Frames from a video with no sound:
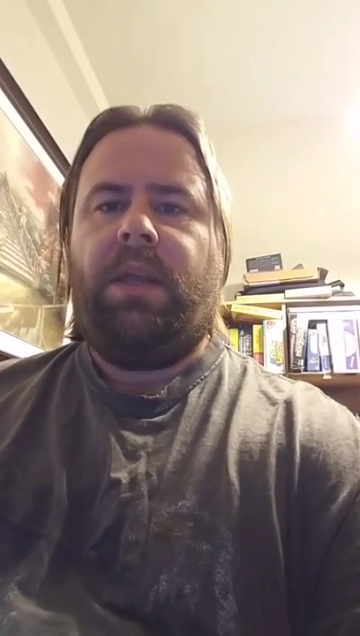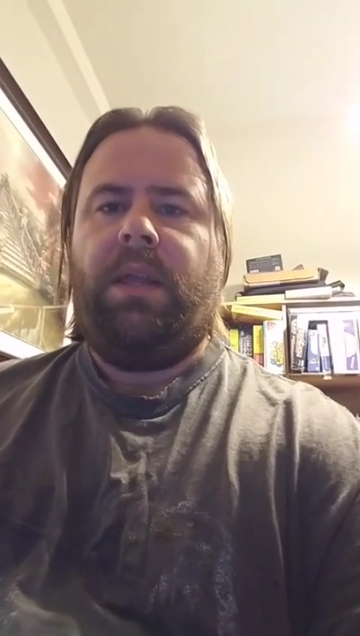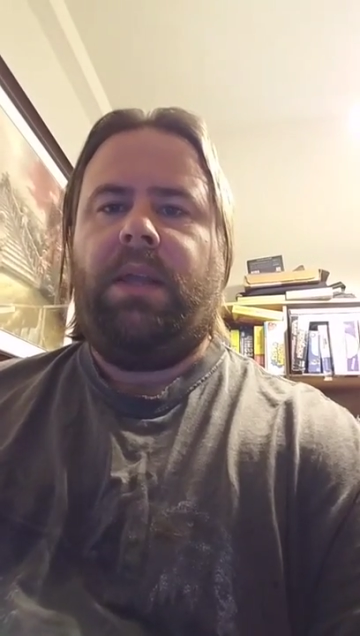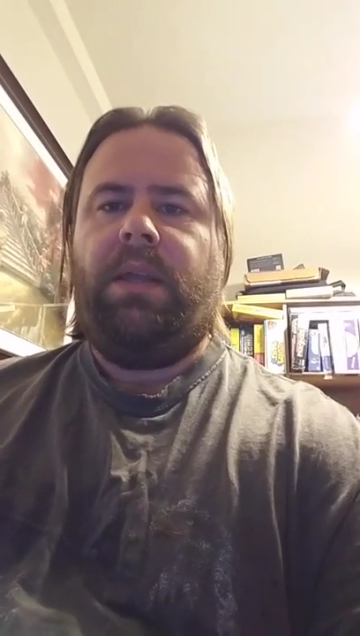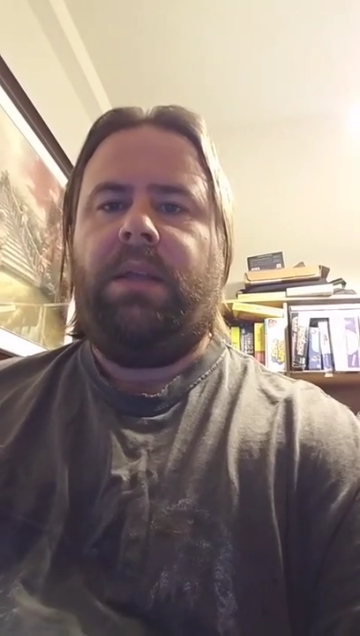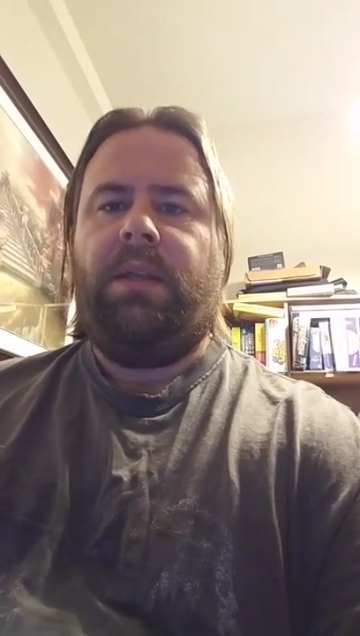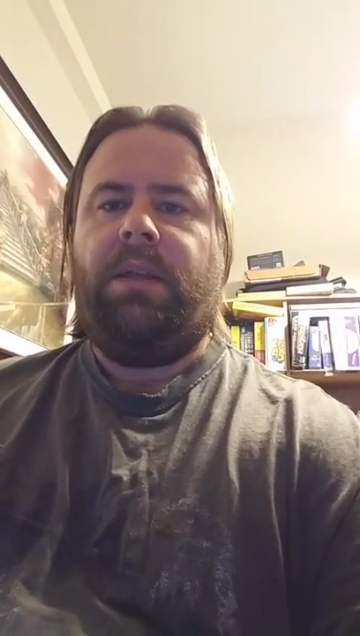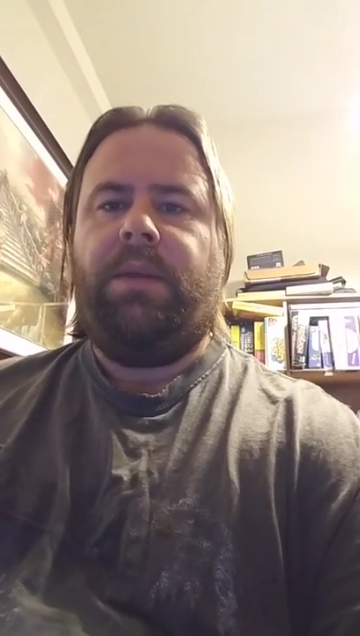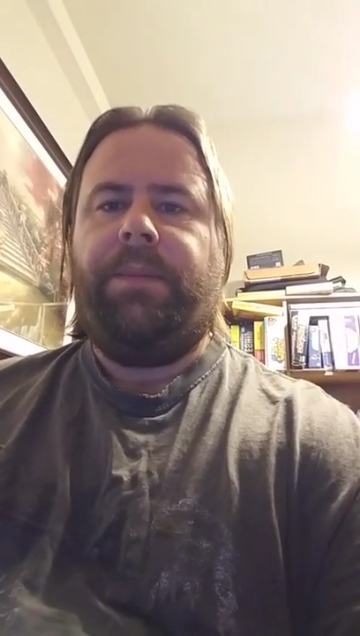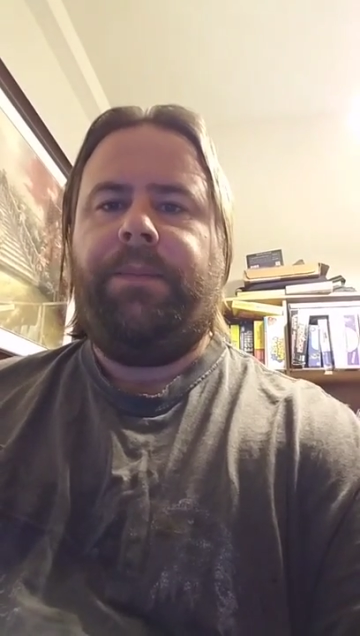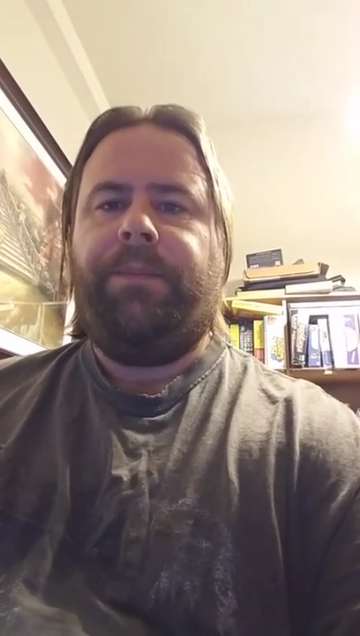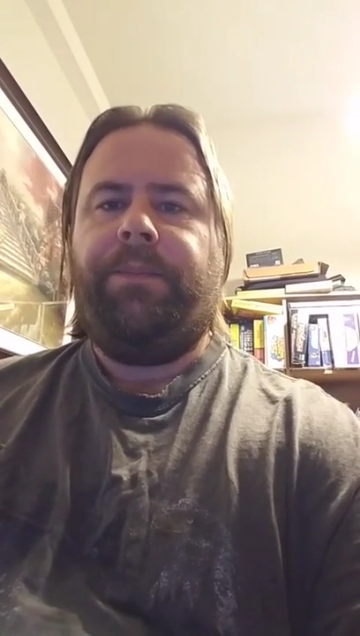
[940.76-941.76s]

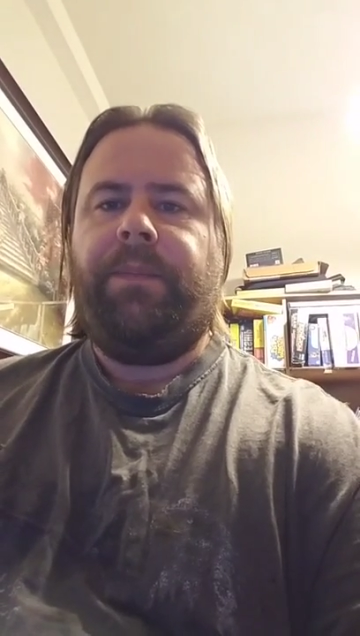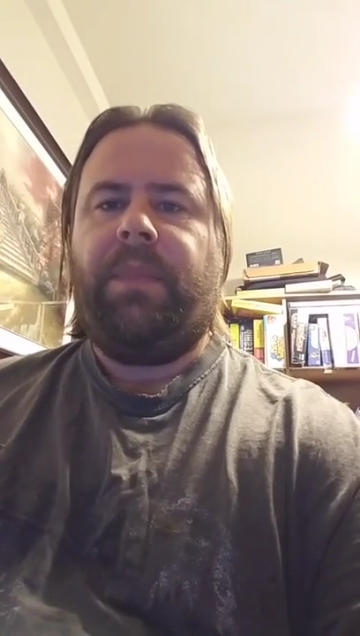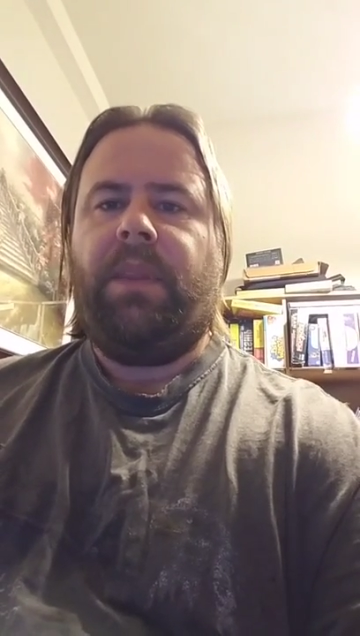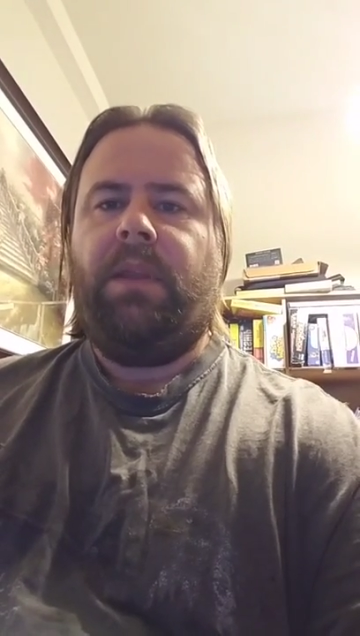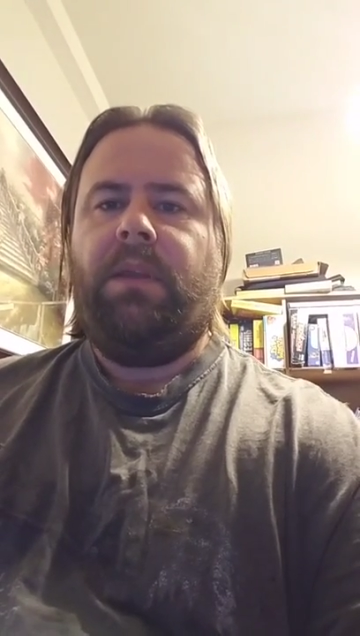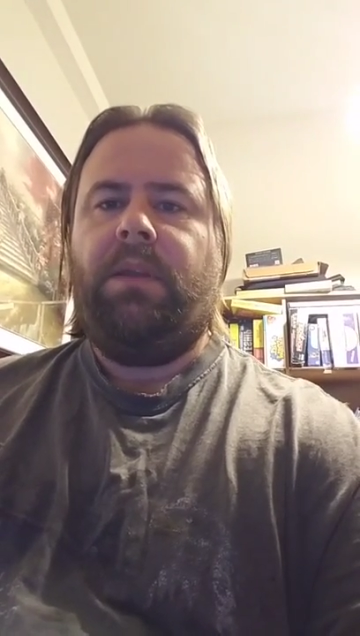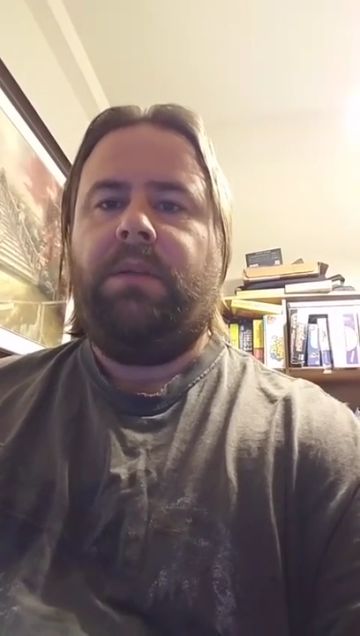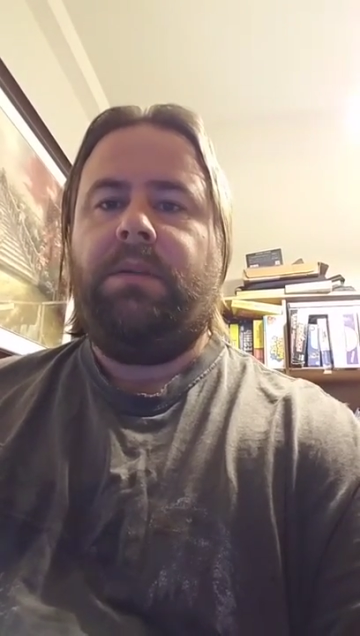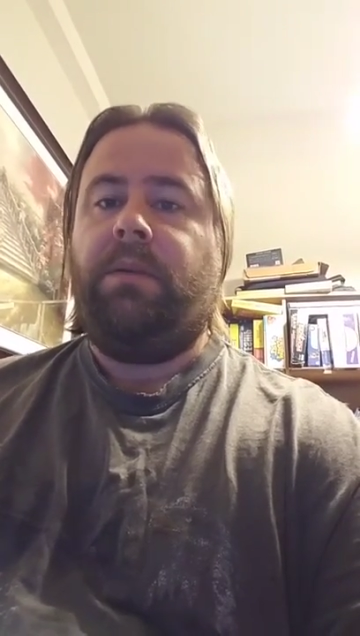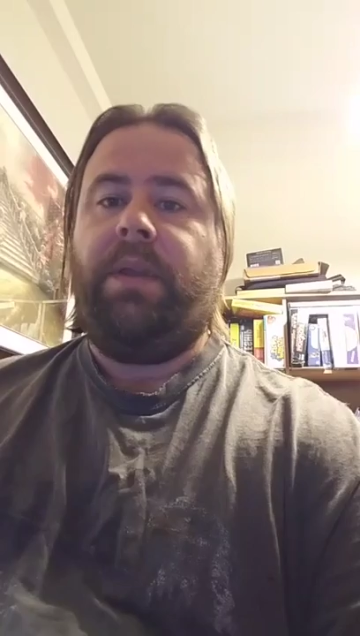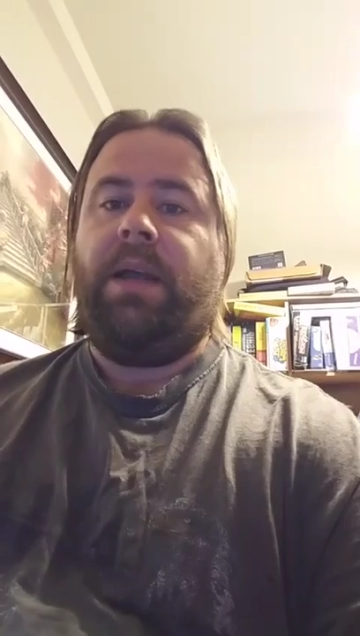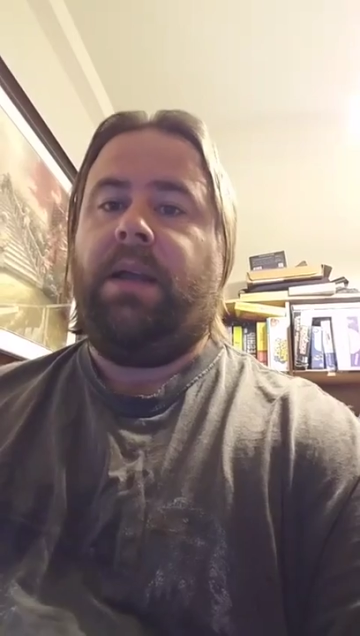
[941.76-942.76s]
And
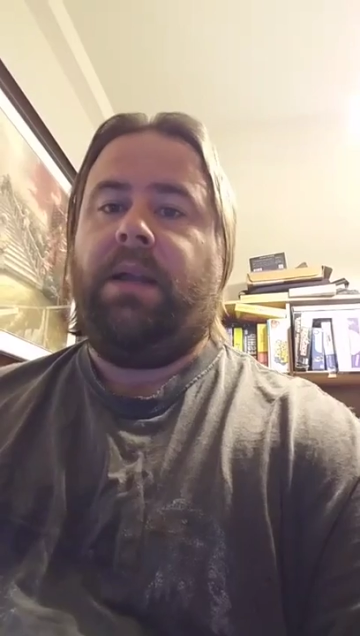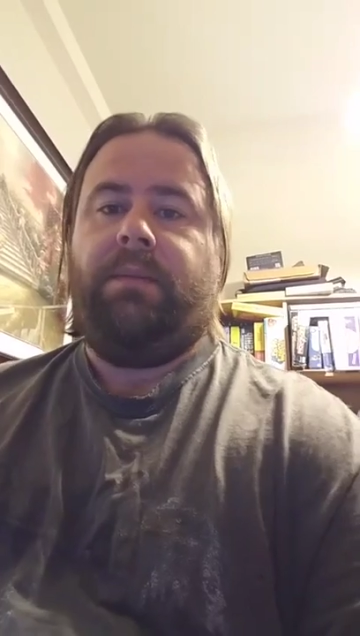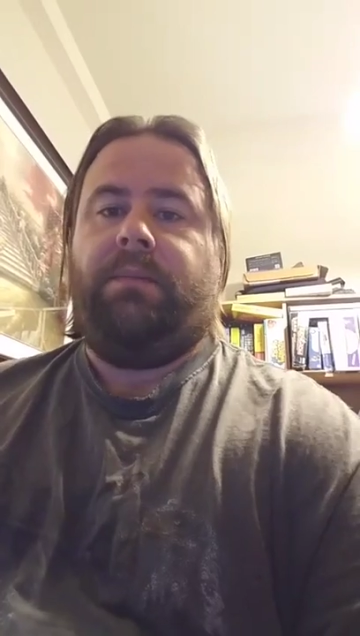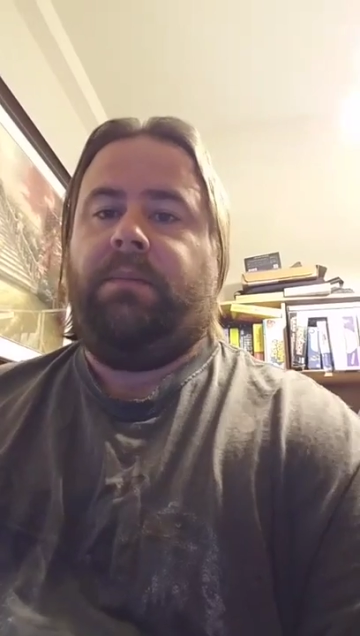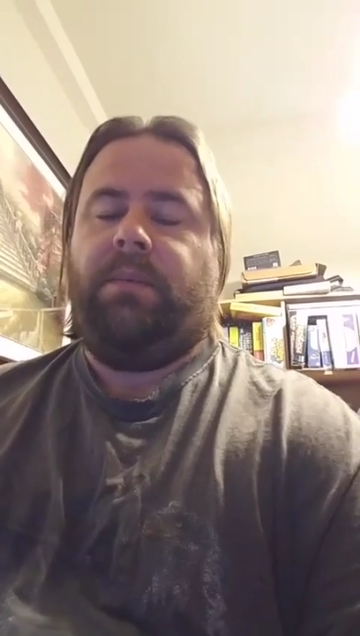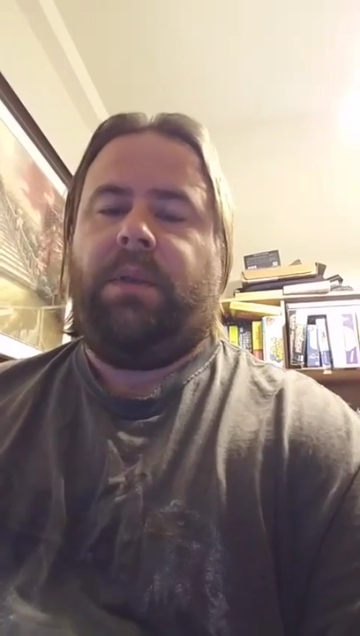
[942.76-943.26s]
so yeah,